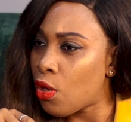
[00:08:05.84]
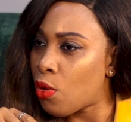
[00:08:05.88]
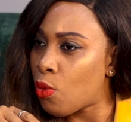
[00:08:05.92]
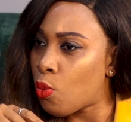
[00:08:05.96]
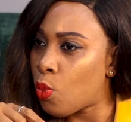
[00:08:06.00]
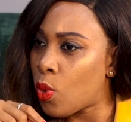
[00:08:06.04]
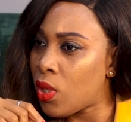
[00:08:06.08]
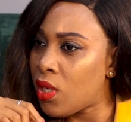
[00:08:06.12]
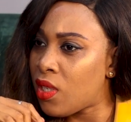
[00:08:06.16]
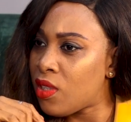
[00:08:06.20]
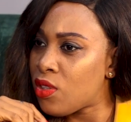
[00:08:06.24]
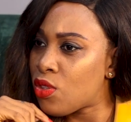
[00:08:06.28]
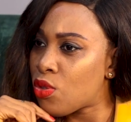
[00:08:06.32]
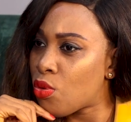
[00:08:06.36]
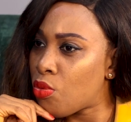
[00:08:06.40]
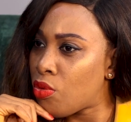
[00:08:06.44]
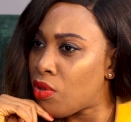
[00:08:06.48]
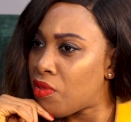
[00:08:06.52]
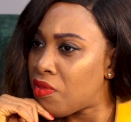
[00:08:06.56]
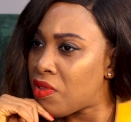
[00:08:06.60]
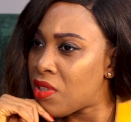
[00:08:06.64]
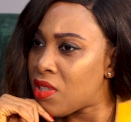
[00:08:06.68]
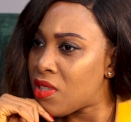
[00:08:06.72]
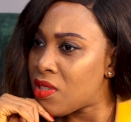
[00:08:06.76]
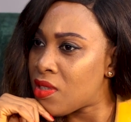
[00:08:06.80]
you're willing to
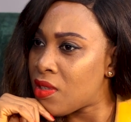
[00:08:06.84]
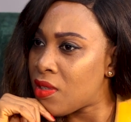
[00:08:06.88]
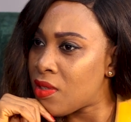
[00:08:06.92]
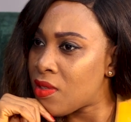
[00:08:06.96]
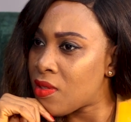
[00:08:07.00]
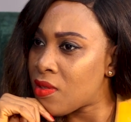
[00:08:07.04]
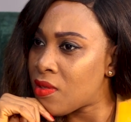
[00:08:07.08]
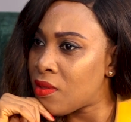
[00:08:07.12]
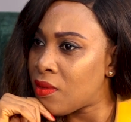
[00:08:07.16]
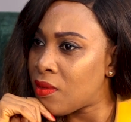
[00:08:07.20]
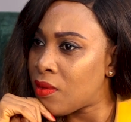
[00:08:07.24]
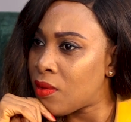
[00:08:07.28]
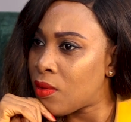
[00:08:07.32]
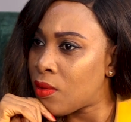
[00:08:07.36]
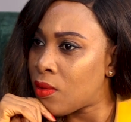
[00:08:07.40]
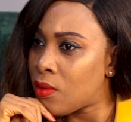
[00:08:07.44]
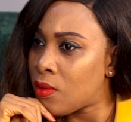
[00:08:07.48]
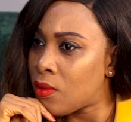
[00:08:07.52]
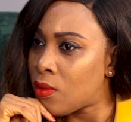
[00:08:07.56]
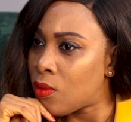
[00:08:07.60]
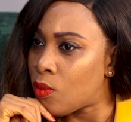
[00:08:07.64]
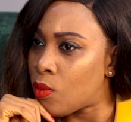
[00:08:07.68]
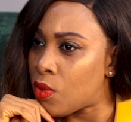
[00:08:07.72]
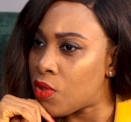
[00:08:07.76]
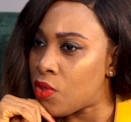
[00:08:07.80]
revisit
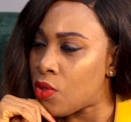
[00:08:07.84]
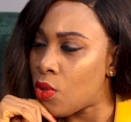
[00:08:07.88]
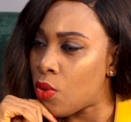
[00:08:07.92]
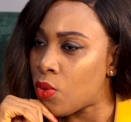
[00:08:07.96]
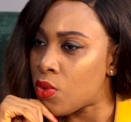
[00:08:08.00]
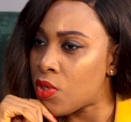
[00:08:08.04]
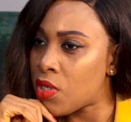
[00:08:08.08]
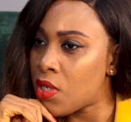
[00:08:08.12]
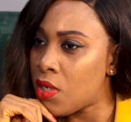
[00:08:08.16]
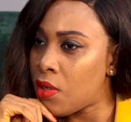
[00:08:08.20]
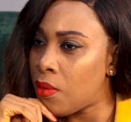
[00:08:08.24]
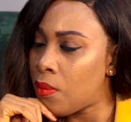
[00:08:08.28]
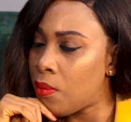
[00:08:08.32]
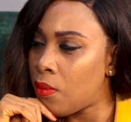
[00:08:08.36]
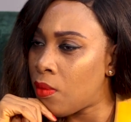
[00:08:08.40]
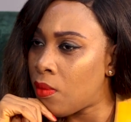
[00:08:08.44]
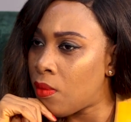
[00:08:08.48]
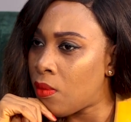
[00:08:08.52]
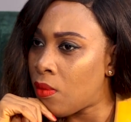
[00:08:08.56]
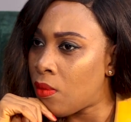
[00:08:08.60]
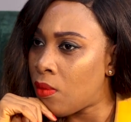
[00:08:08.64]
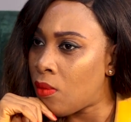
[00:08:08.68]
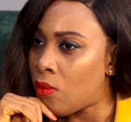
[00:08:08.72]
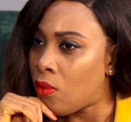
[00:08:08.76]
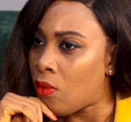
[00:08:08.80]
with your team?
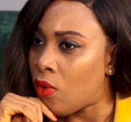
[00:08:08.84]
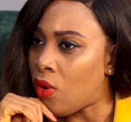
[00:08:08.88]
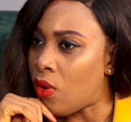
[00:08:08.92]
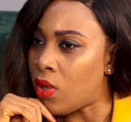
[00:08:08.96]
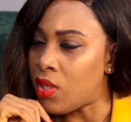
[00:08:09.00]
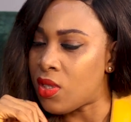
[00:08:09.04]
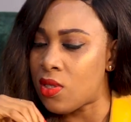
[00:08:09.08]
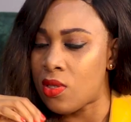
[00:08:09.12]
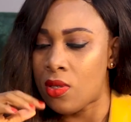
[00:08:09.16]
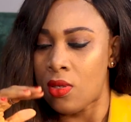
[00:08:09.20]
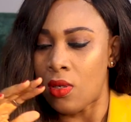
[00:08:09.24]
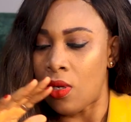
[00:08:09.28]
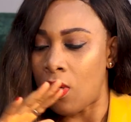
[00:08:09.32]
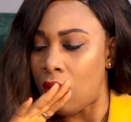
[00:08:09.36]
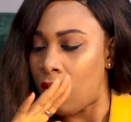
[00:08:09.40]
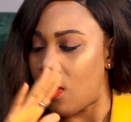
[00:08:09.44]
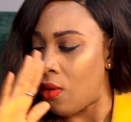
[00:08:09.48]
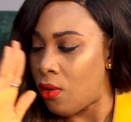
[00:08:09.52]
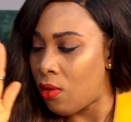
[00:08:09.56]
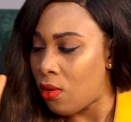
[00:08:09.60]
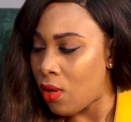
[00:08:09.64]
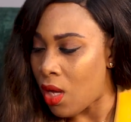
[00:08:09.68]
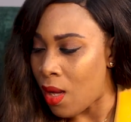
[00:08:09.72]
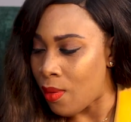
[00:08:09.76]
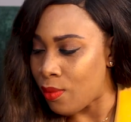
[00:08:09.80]
Or it's,
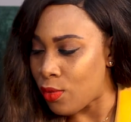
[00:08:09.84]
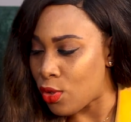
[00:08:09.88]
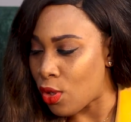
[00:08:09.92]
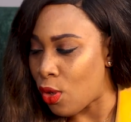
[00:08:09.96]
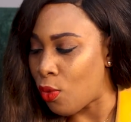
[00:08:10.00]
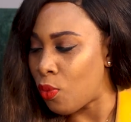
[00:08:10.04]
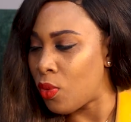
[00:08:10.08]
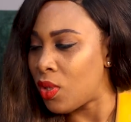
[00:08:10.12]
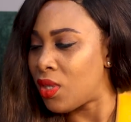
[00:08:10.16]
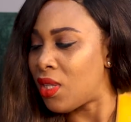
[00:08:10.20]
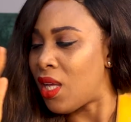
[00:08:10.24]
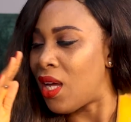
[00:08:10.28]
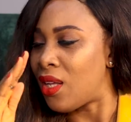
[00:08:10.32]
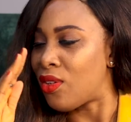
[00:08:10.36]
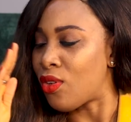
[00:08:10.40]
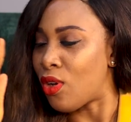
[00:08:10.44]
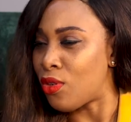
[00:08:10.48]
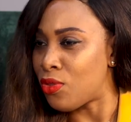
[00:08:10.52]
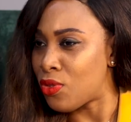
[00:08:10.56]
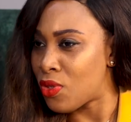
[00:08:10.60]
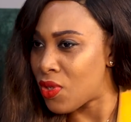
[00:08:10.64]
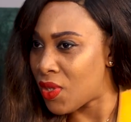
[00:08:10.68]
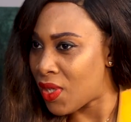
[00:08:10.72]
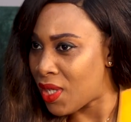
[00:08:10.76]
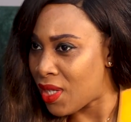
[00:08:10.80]
I'm done with that
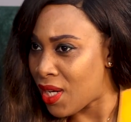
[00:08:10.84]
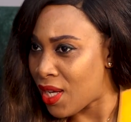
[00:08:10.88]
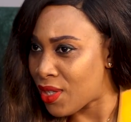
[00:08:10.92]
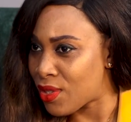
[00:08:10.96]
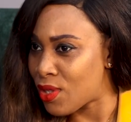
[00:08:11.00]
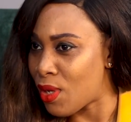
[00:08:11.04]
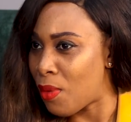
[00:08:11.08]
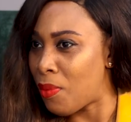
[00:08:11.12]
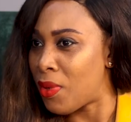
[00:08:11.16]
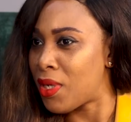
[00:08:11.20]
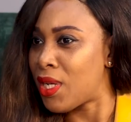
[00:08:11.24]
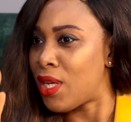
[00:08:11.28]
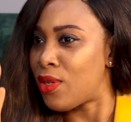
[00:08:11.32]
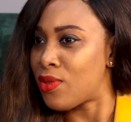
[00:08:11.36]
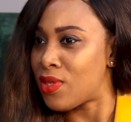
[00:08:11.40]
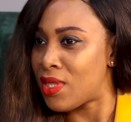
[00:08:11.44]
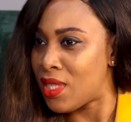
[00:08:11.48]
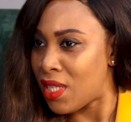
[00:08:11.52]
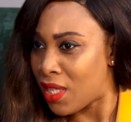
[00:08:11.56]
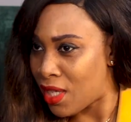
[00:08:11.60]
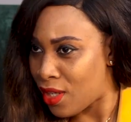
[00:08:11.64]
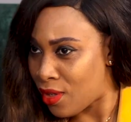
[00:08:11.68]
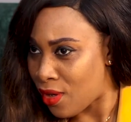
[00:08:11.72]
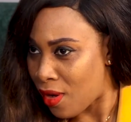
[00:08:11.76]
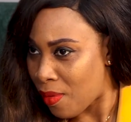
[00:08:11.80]
until next, somebody else
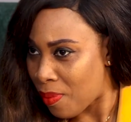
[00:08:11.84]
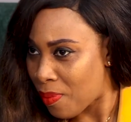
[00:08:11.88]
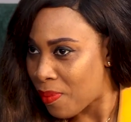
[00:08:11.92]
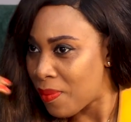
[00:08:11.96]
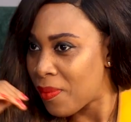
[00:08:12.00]
take it up?